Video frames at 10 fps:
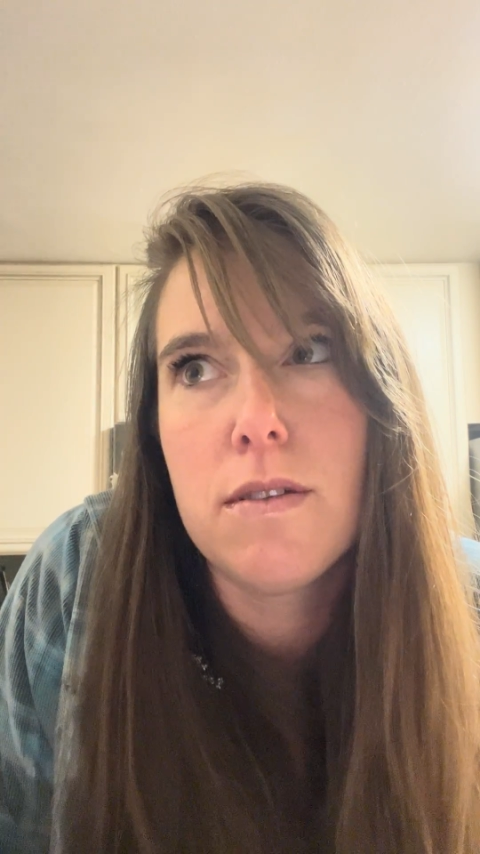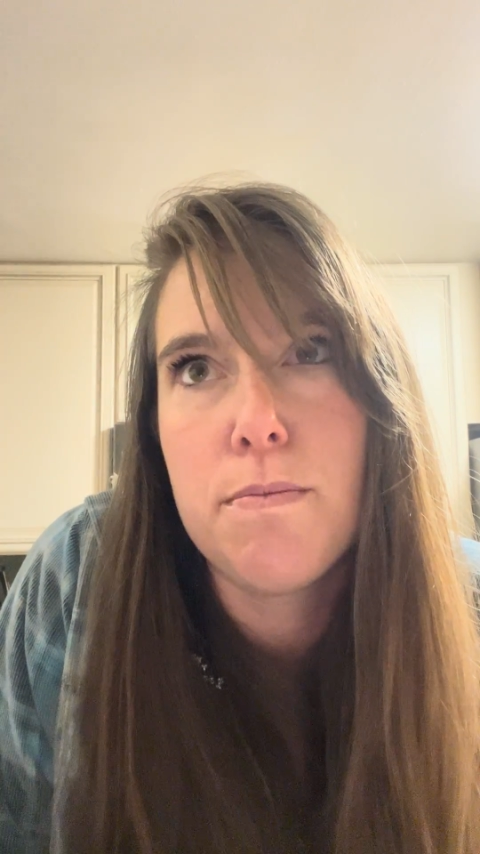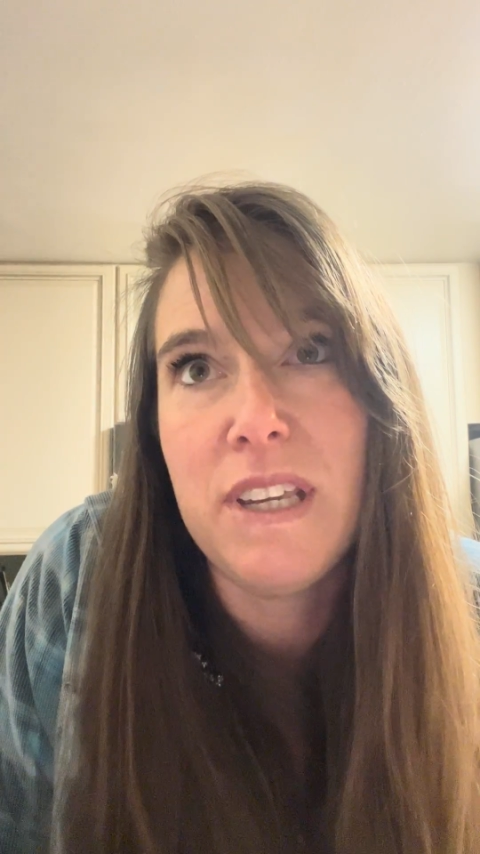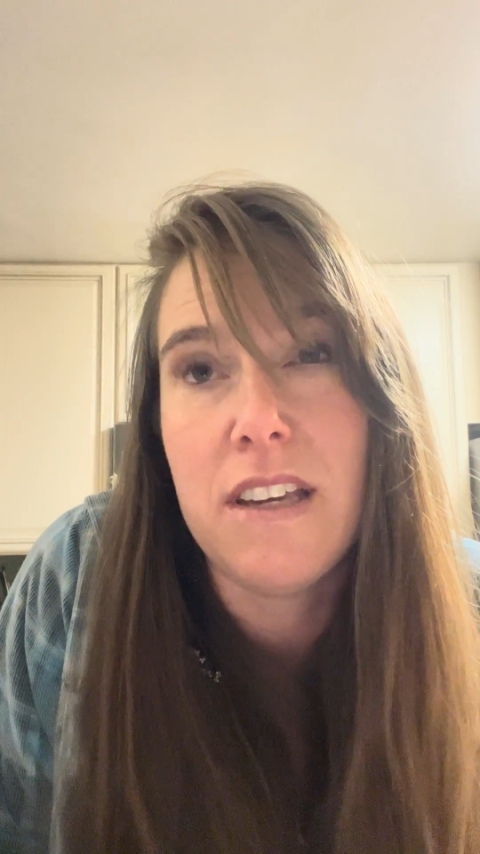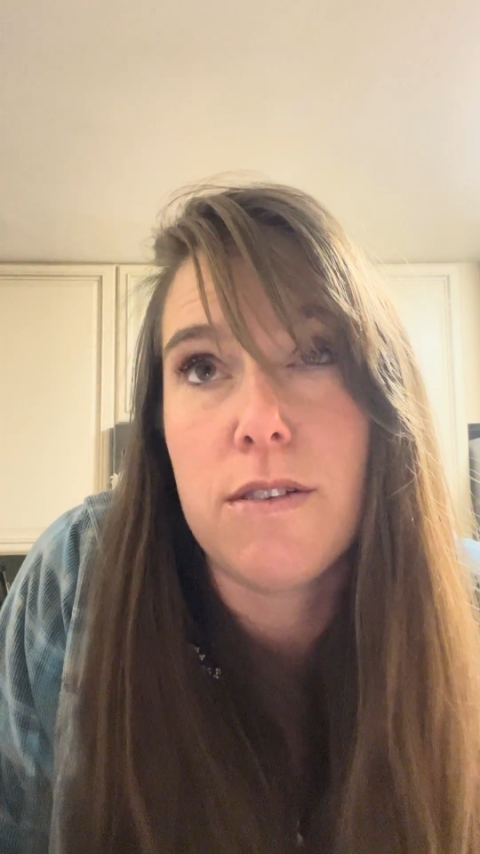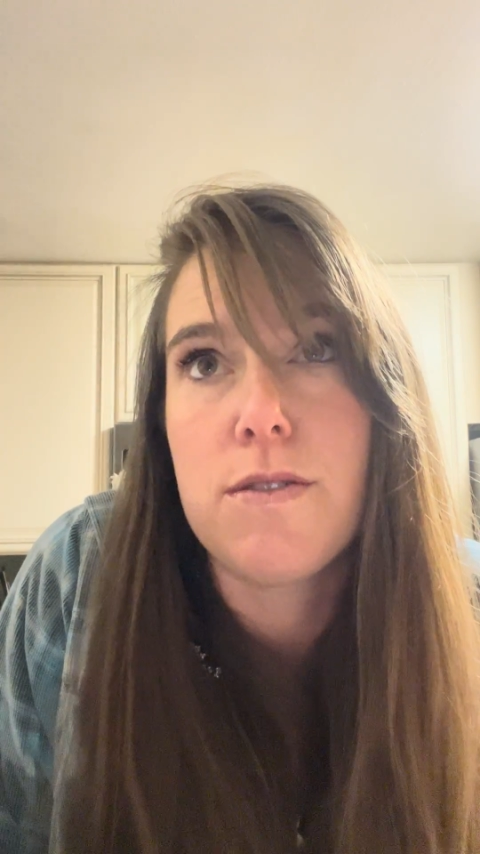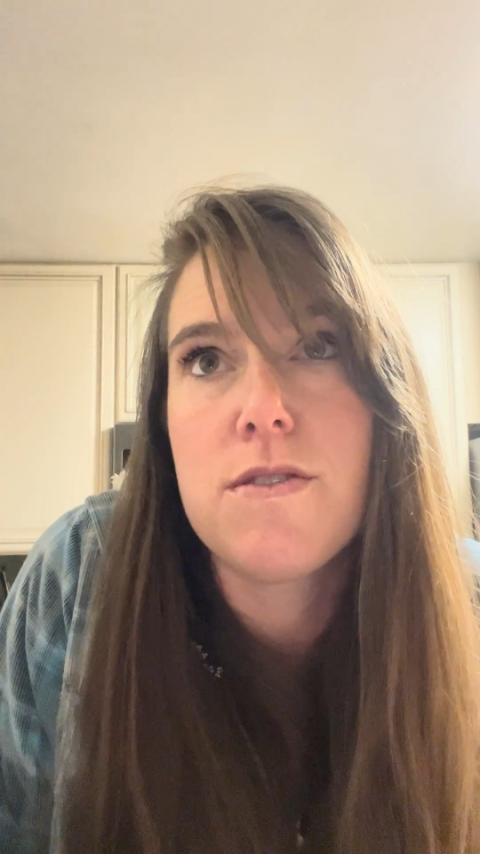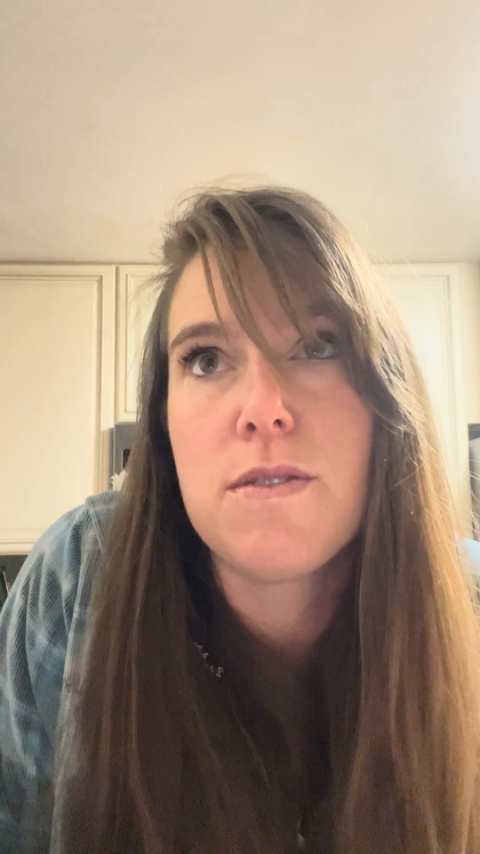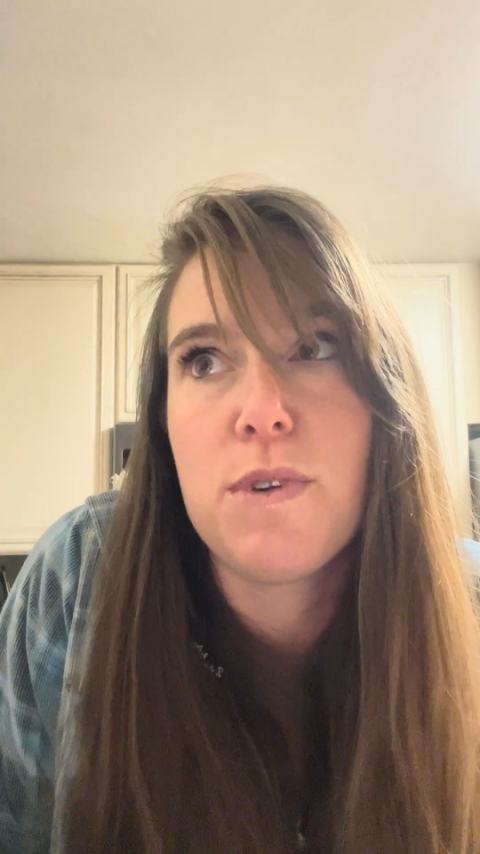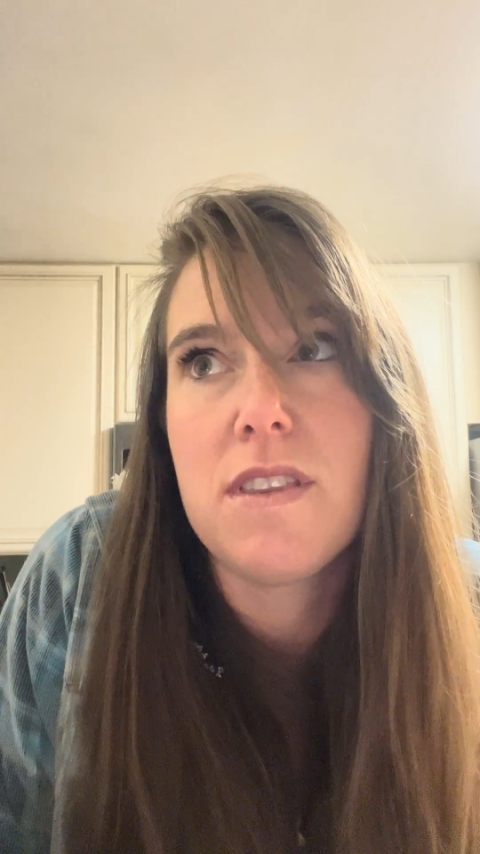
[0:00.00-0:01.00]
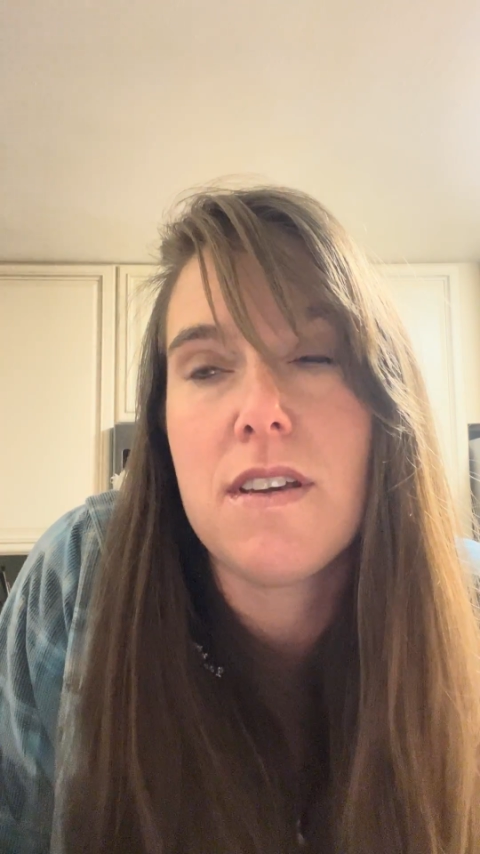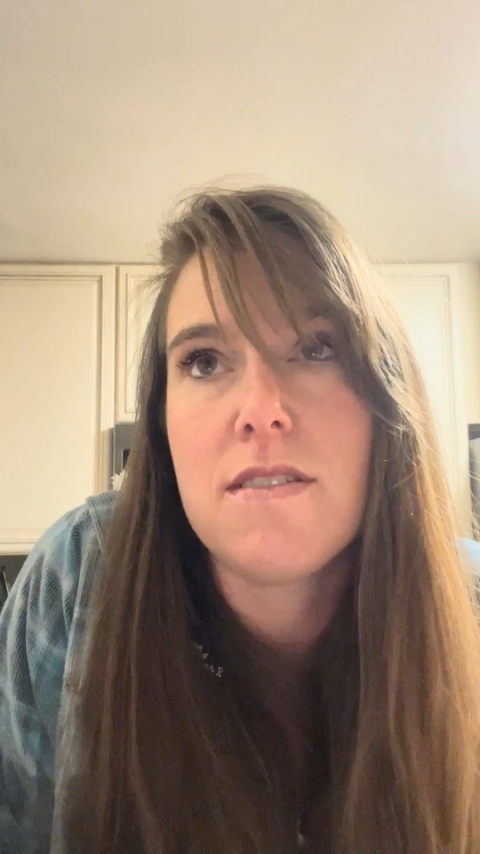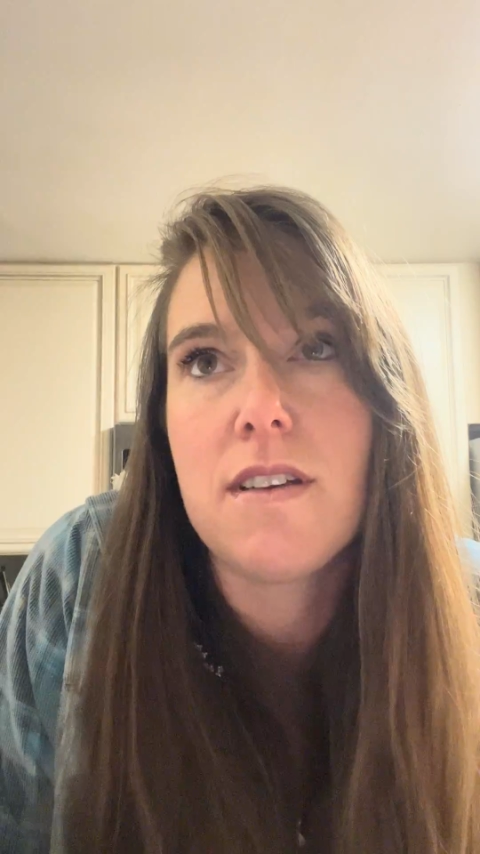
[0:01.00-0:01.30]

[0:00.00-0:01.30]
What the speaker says: beginners with this,